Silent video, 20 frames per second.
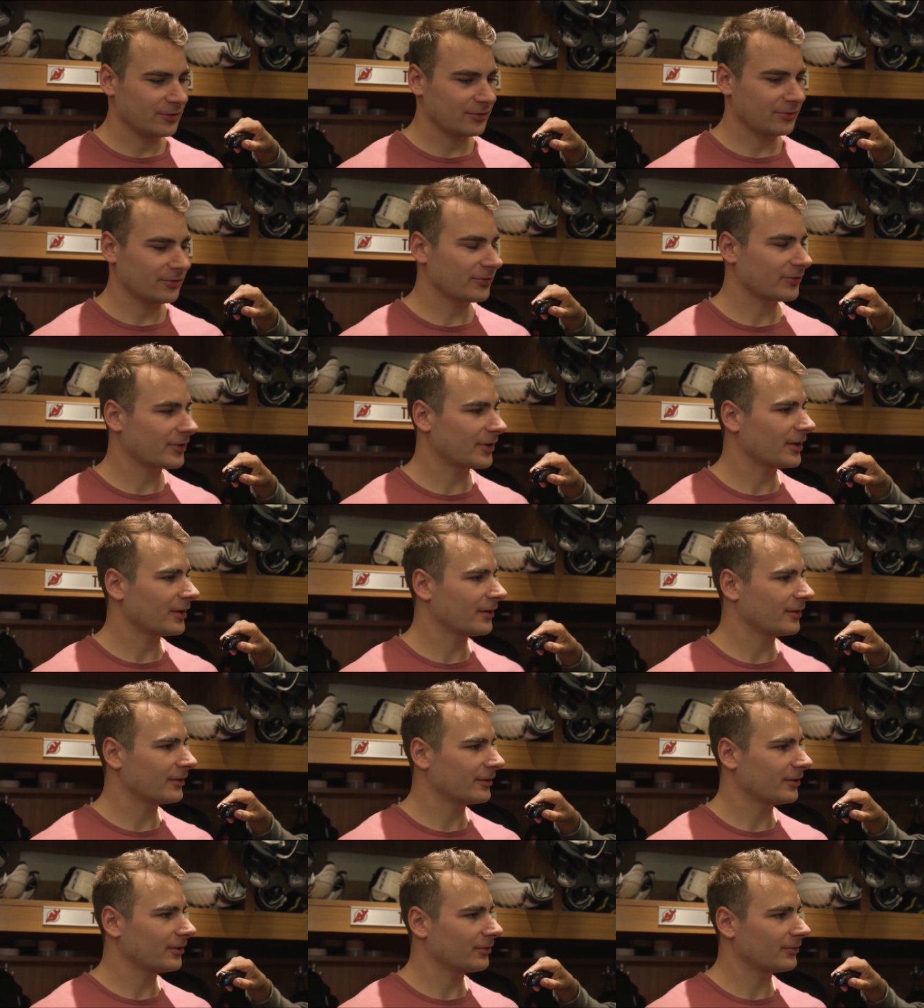you just kind
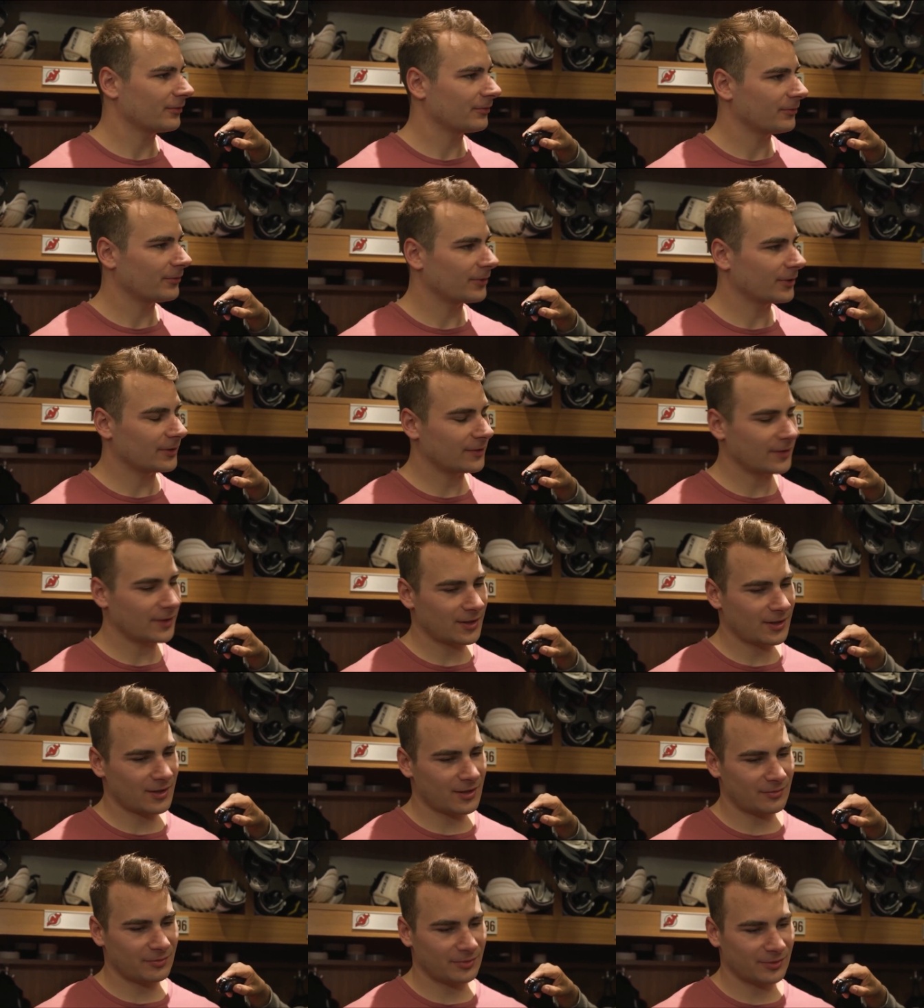of you know want to take
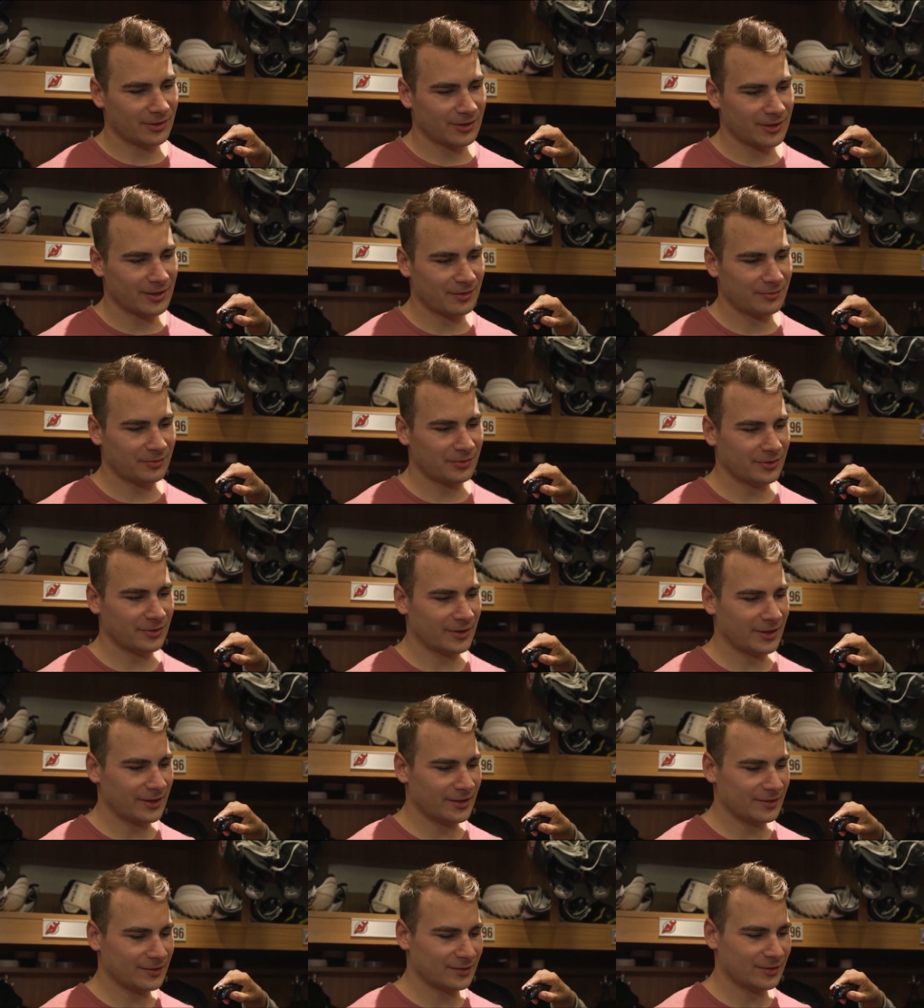a couple couple
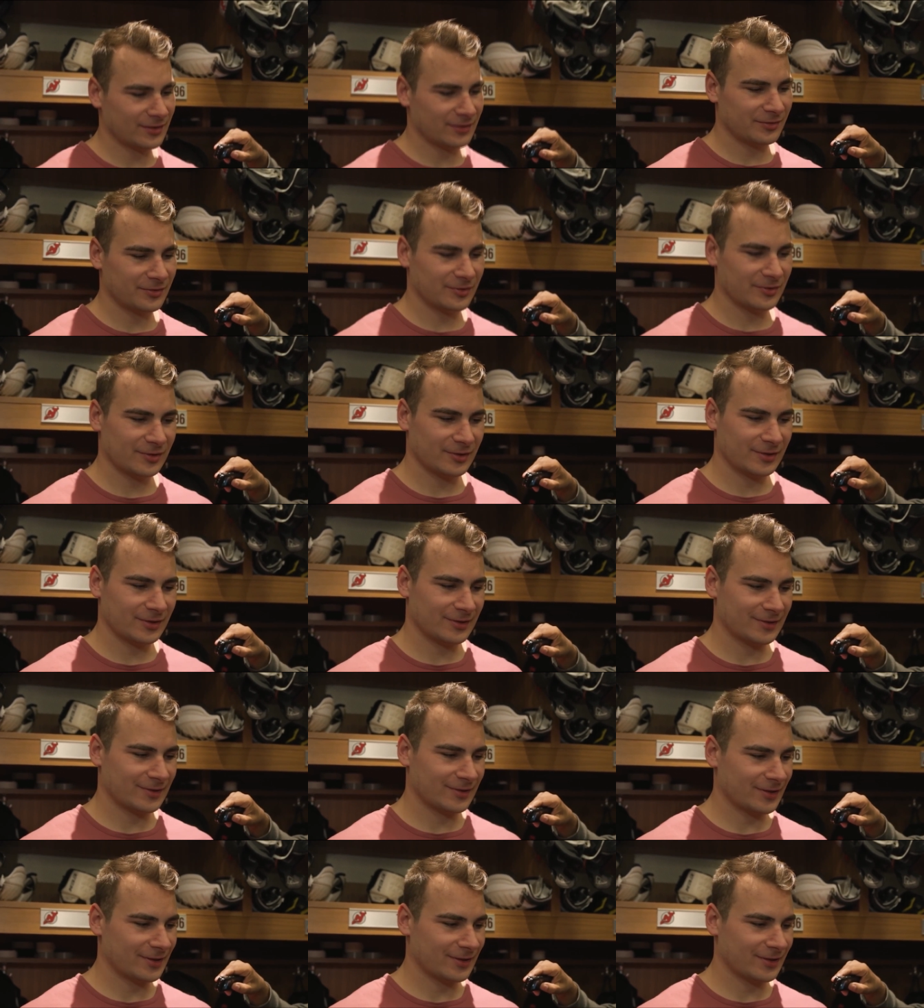days, and obviously
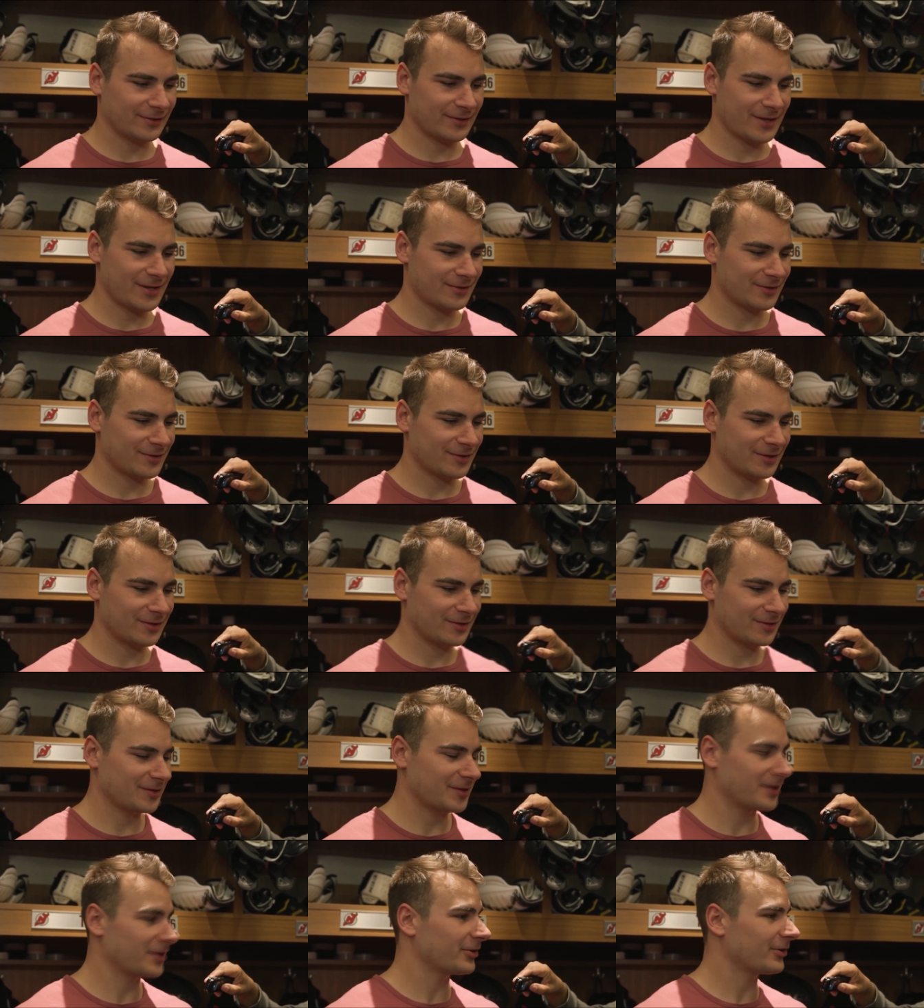it's uh, yeah it's not
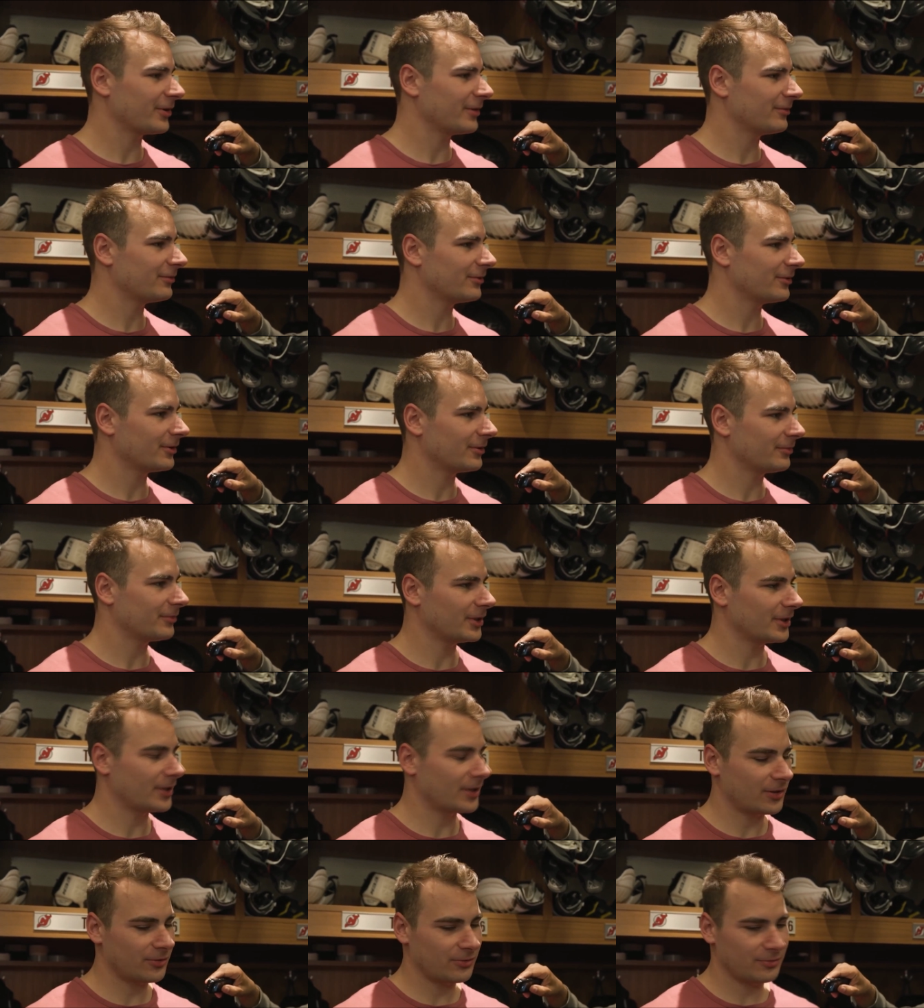it's not a great feeling
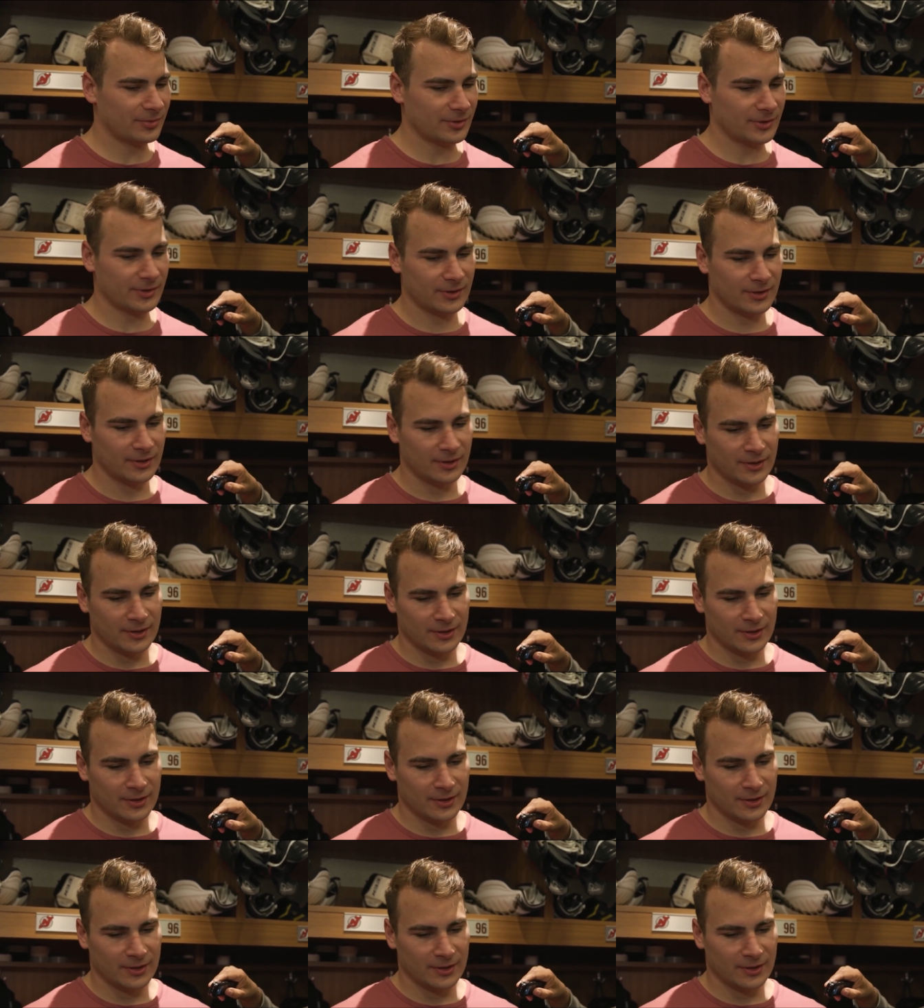being out, but.